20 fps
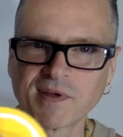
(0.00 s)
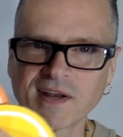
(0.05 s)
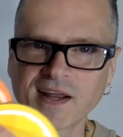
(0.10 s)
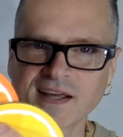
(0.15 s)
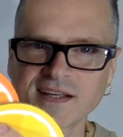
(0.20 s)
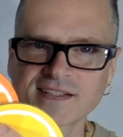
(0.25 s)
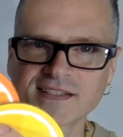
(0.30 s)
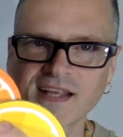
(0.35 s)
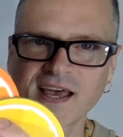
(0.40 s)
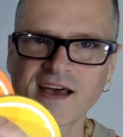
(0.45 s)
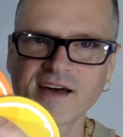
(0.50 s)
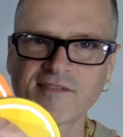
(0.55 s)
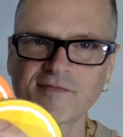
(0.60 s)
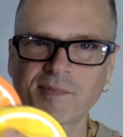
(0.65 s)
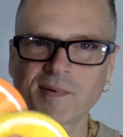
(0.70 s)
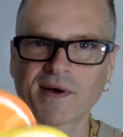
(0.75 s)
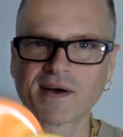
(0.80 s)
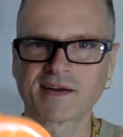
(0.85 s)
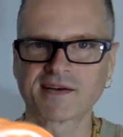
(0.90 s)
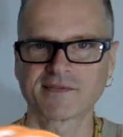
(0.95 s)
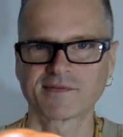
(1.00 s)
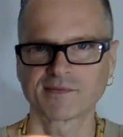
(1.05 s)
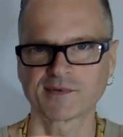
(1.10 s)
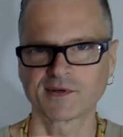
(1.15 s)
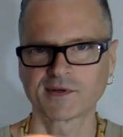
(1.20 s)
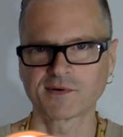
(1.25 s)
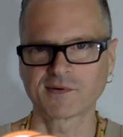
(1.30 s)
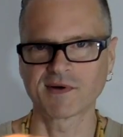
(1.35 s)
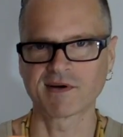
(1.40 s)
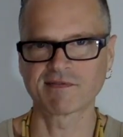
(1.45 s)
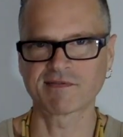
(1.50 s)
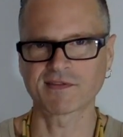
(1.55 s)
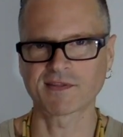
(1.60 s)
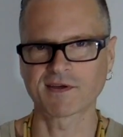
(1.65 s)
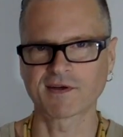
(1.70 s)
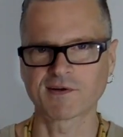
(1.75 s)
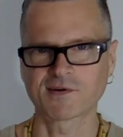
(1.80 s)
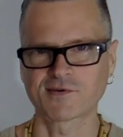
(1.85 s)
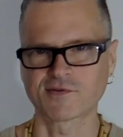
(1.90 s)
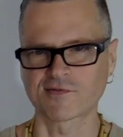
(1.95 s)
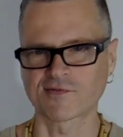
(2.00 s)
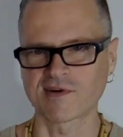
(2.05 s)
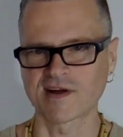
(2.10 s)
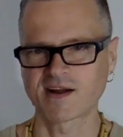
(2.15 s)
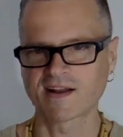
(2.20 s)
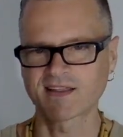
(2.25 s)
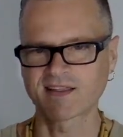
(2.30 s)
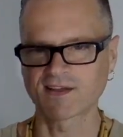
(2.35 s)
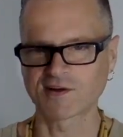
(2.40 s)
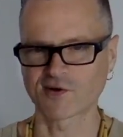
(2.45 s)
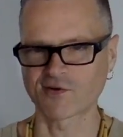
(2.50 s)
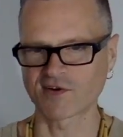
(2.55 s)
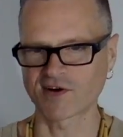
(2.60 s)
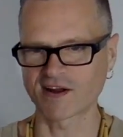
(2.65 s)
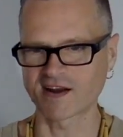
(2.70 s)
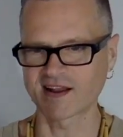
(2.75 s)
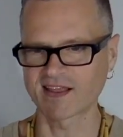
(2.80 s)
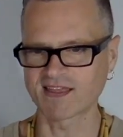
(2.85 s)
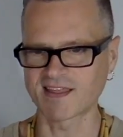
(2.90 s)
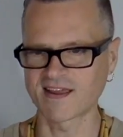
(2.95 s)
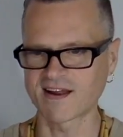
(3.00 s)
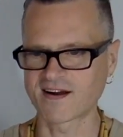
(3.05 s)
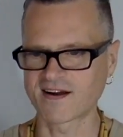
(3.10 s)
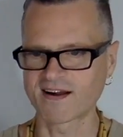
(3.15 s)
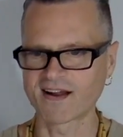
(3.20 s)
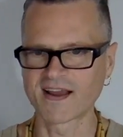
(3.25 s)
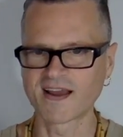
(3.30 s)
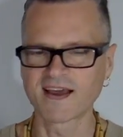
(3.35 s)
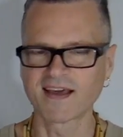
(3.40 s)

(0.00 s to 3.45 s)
nice to have, but we do have the red and the green in there.